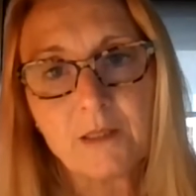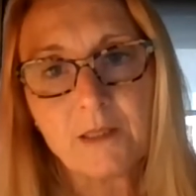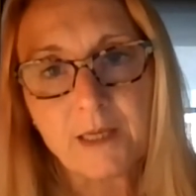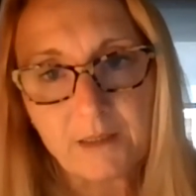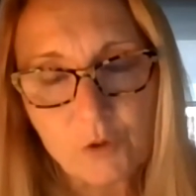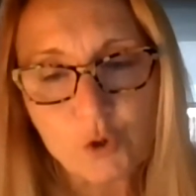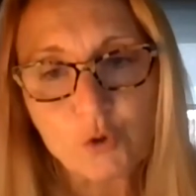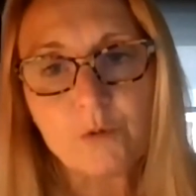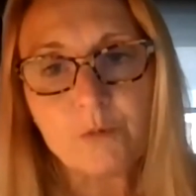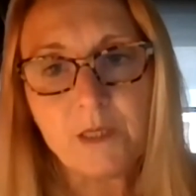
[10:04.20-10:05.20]
that it
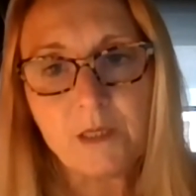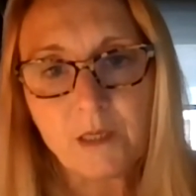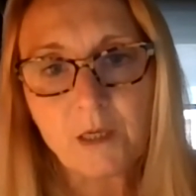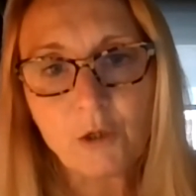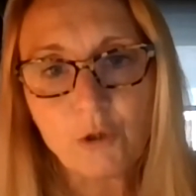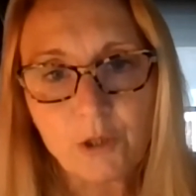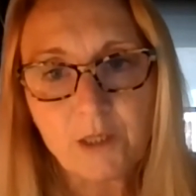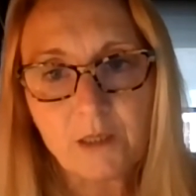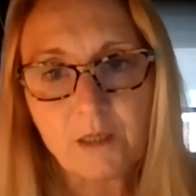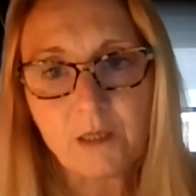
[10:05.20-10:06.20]
should be included
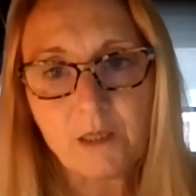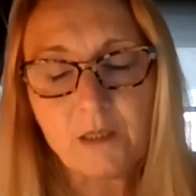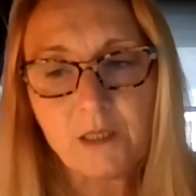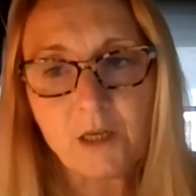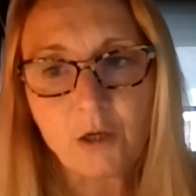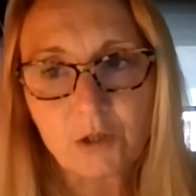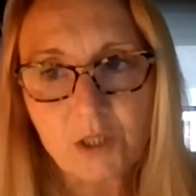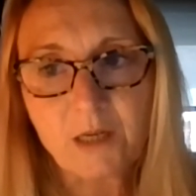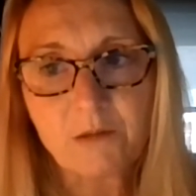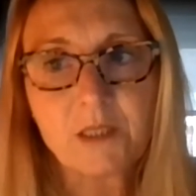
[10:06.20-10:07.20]
in the
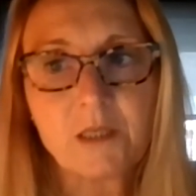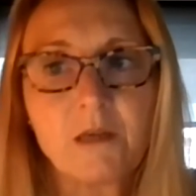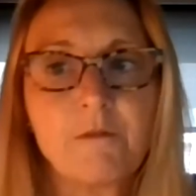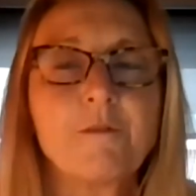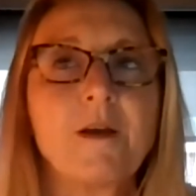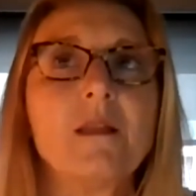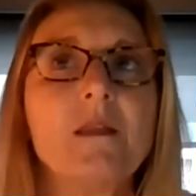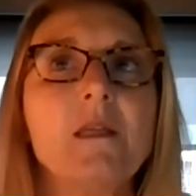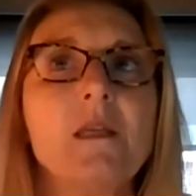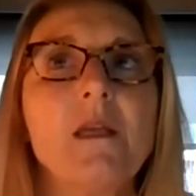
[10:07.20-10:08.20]
objective and
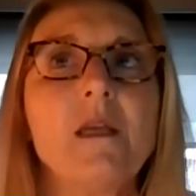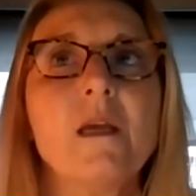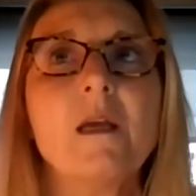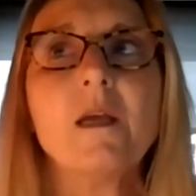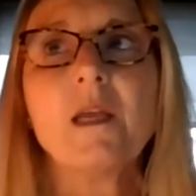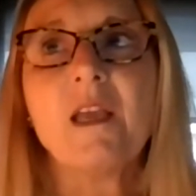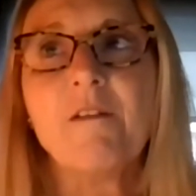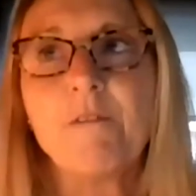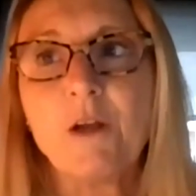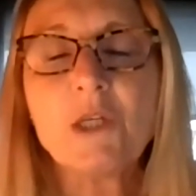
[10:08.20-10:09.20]
the
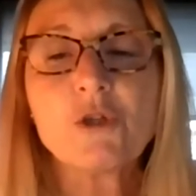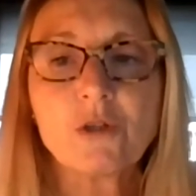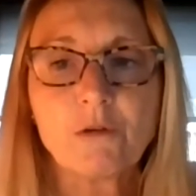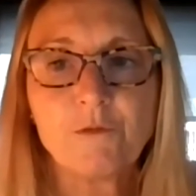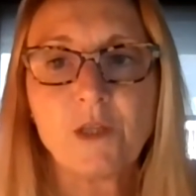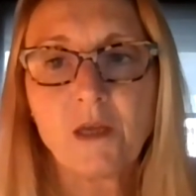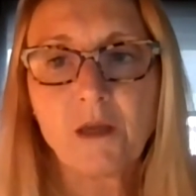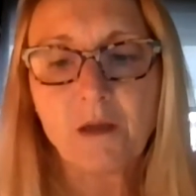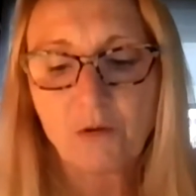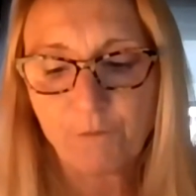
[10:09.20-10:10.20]
evaluation of
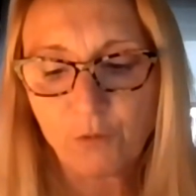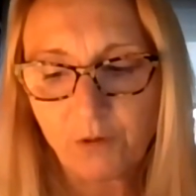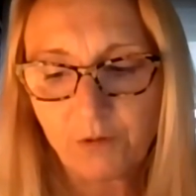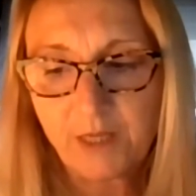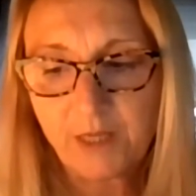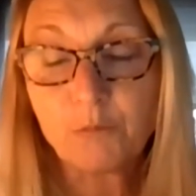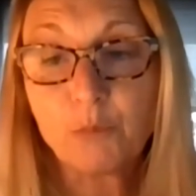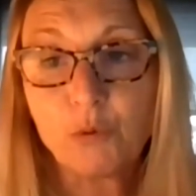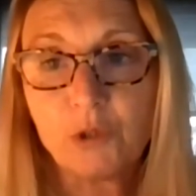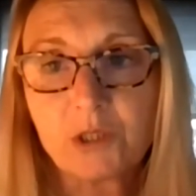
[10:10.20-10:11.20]
that
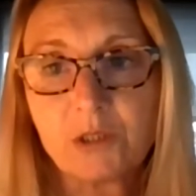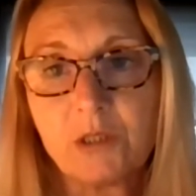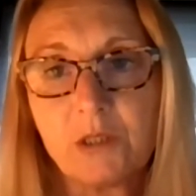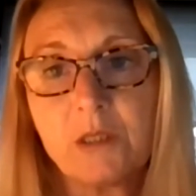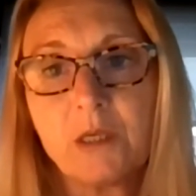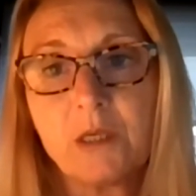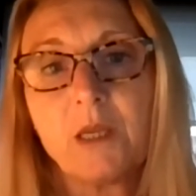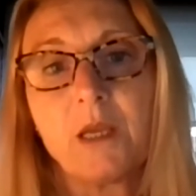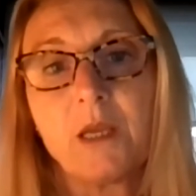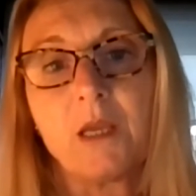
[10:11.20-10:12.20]
person
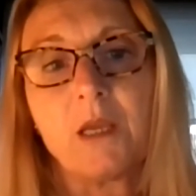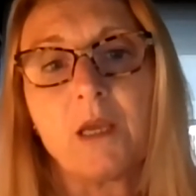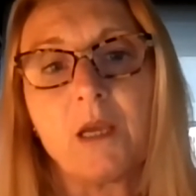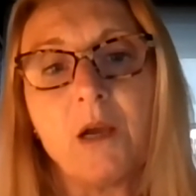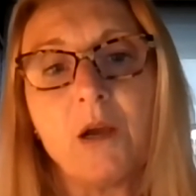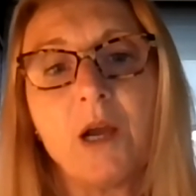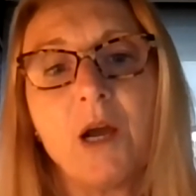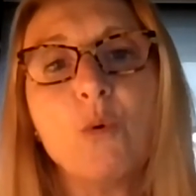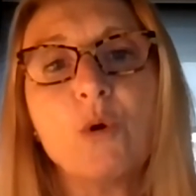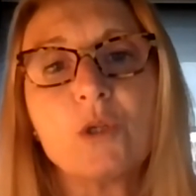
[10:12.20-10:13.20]
and
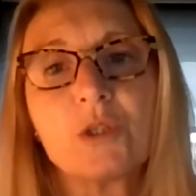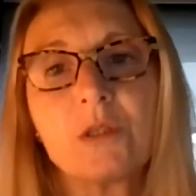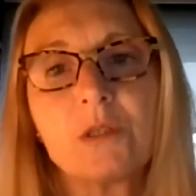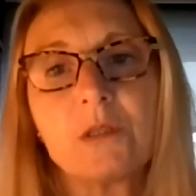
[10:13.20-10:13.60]
how was